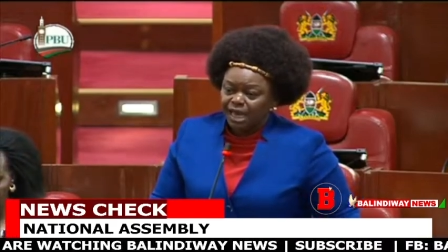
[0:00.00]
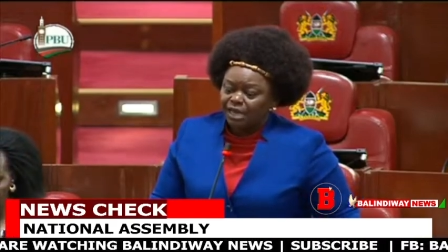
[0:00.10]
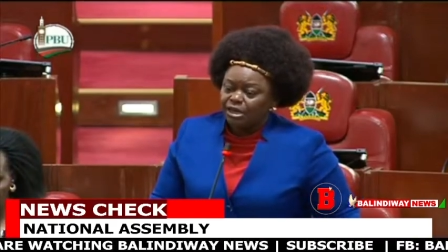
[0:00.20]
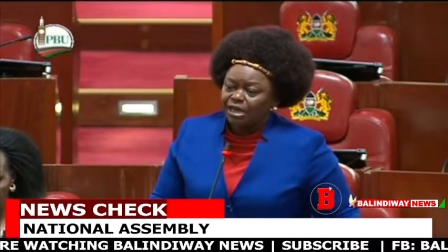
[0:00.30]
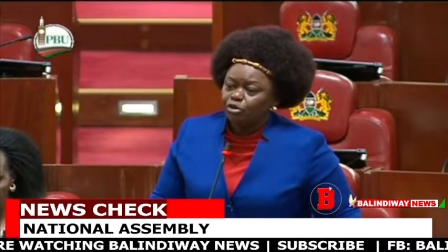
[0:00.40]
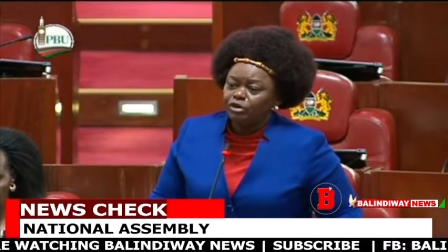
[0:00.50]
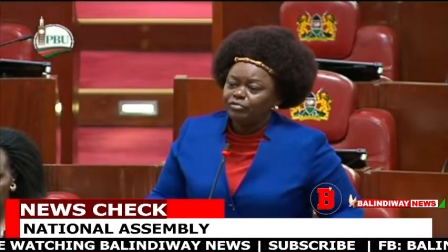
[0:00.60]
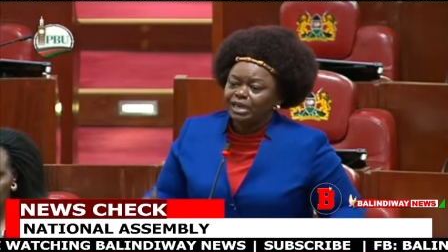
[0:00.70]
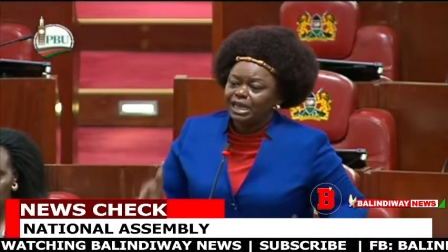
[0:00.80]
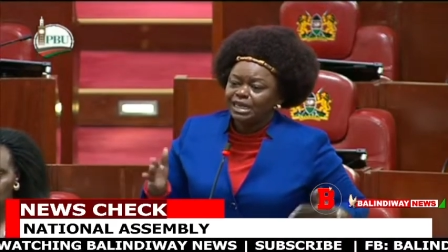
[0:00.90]
I don't
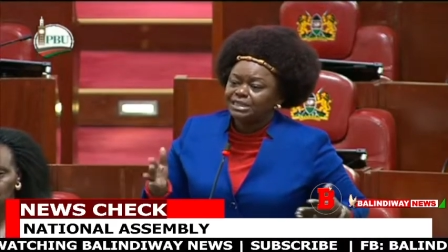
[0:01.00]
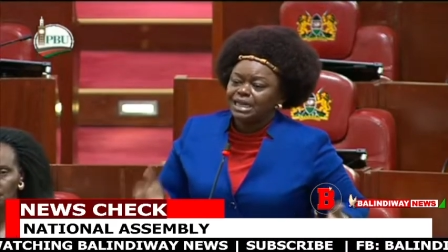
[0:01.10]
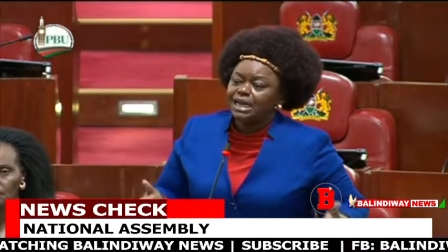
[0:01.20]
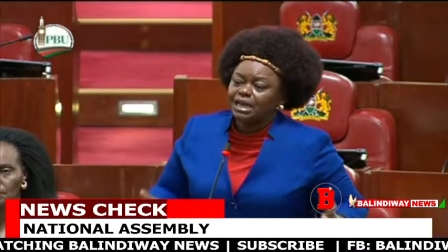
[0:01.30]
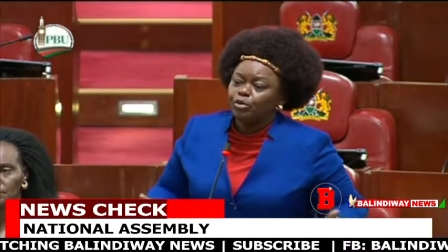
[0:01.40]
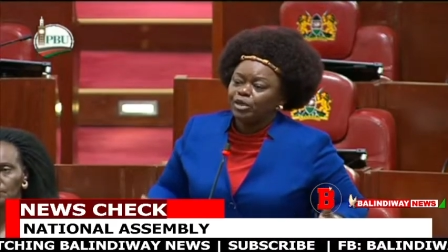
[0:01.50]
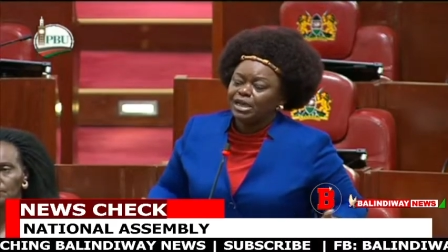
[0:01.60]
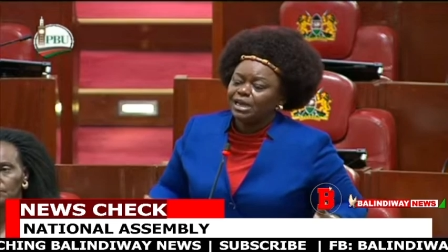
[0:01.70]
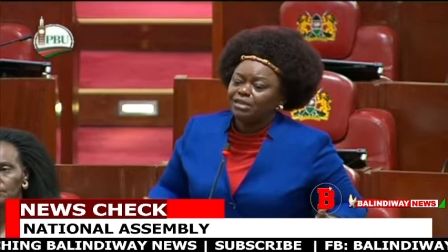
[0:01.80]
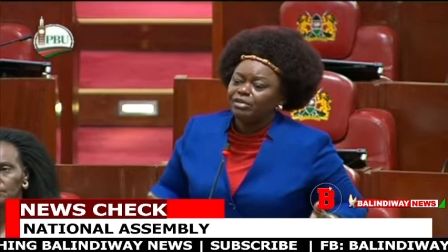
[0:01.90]
even understand how
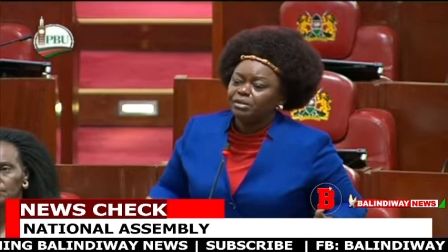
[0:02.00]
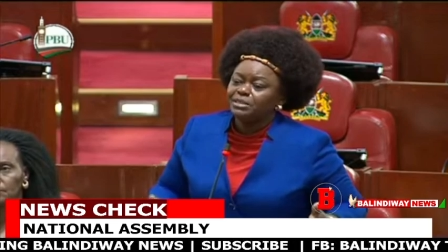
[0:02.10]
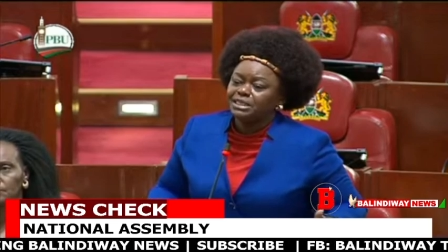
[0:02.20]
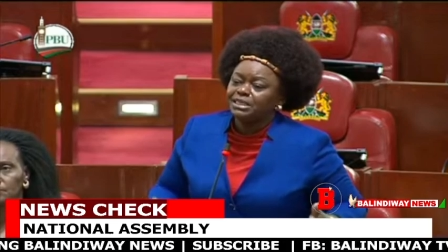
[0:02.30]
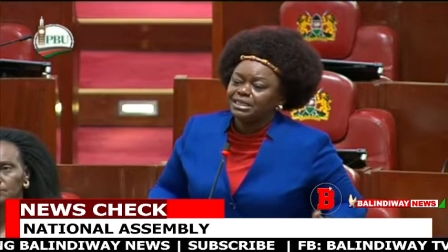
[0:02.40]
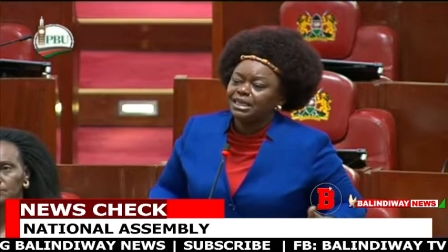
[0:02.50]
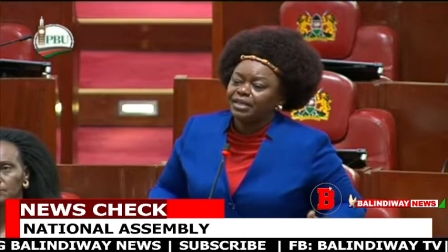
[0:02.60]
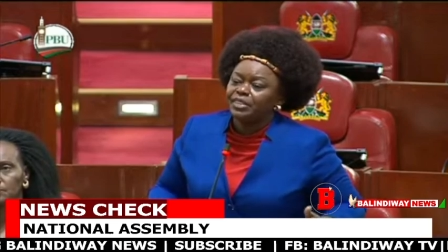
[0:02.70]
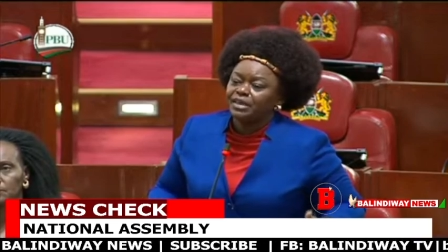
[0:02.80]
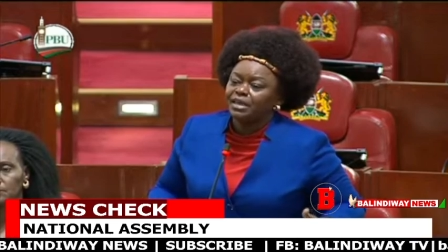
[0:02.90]
we can even be sitting
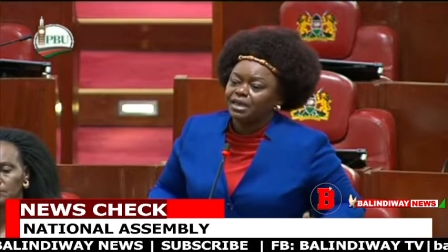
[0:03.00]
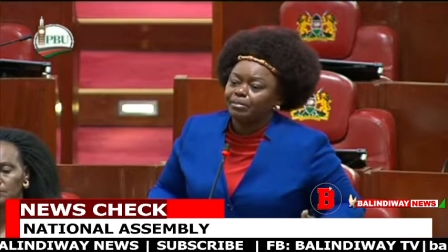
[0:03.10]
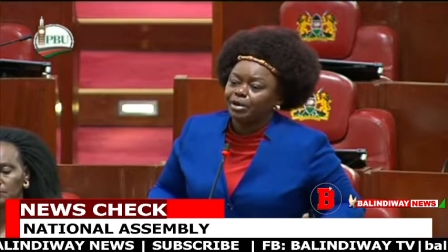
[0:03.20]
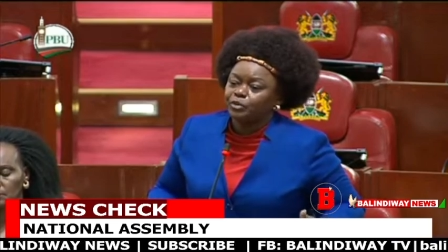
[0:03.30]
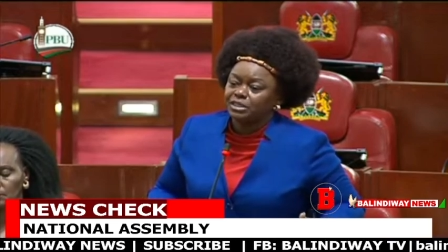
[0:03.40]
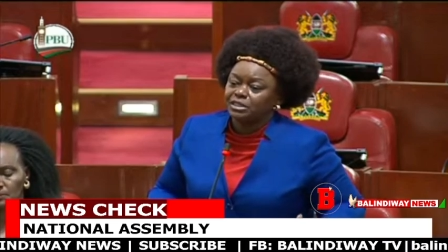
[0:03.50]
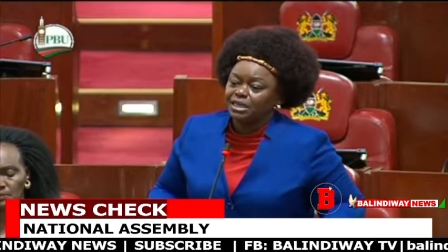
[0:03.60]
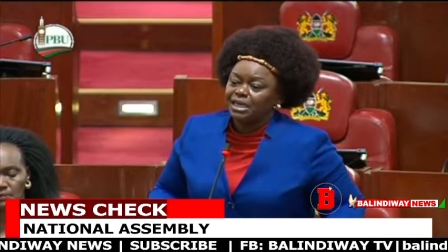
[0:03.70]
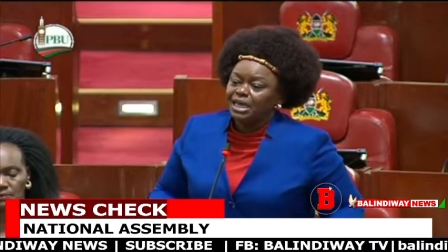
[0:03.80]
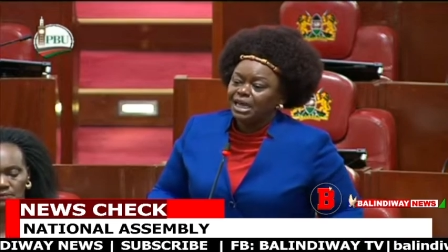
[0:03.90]
here thinking about it.
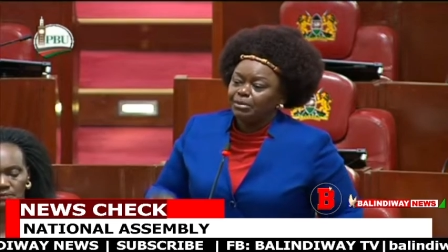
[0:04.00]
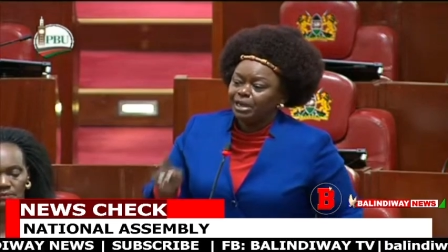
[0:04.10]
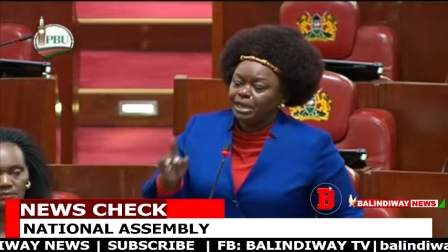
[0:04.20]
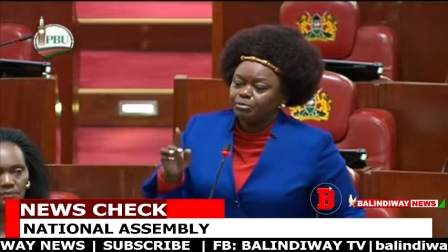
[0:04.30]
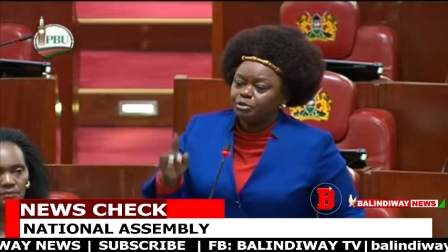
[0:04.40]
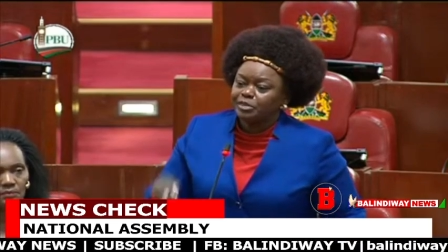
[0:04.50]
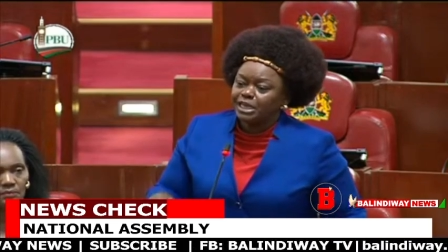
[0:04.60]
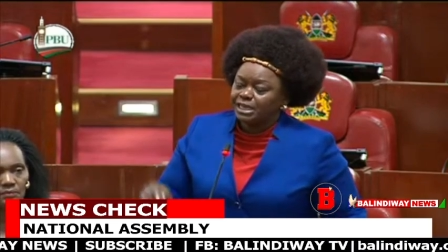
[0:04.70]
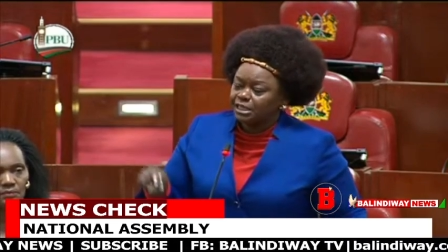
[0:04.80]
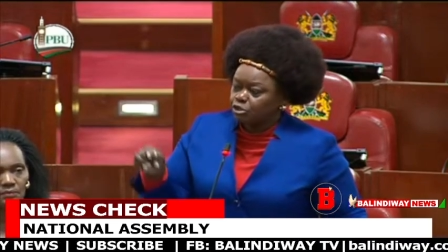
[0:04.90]
And Madam
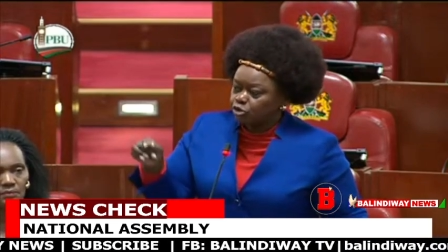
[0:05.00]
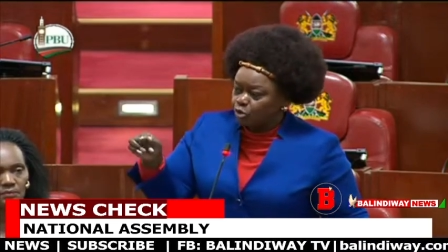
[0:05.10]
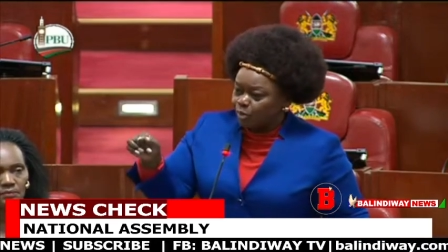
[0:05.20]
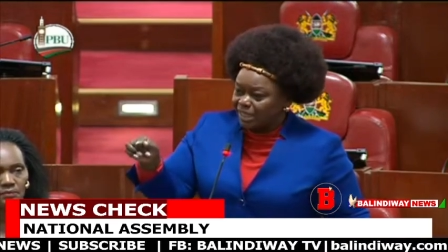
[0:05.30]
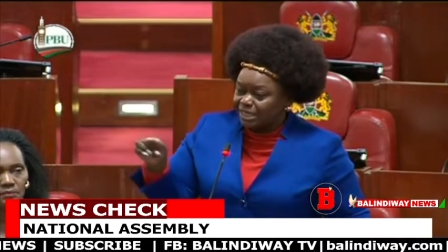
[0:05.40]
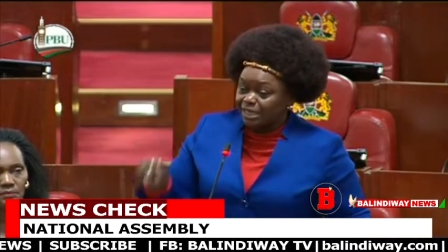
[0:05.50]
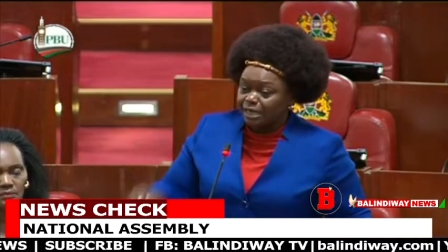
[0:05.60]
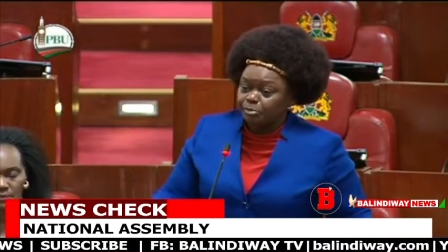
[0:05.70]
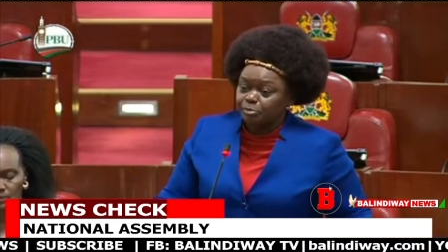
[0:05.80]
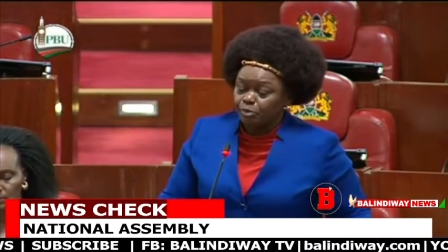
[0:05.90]
Speaker, there's also one thing
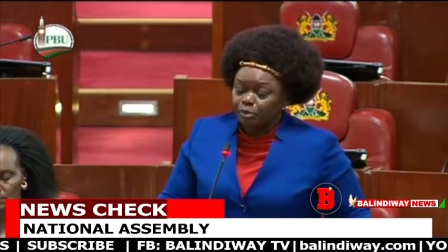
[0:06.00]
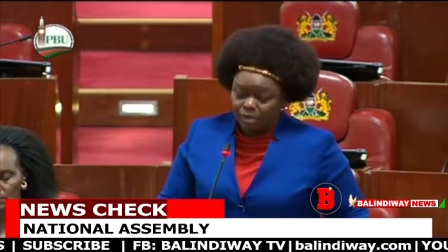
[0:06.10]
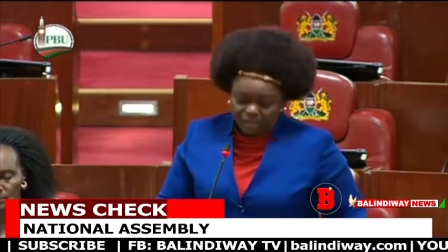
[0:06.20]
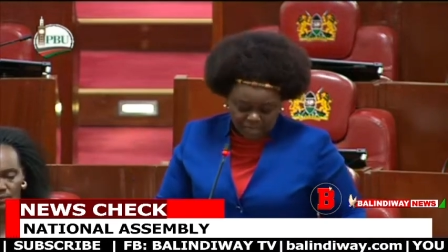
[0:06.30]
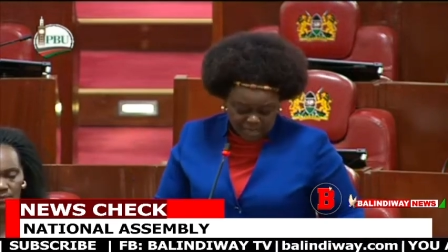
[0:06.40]
that people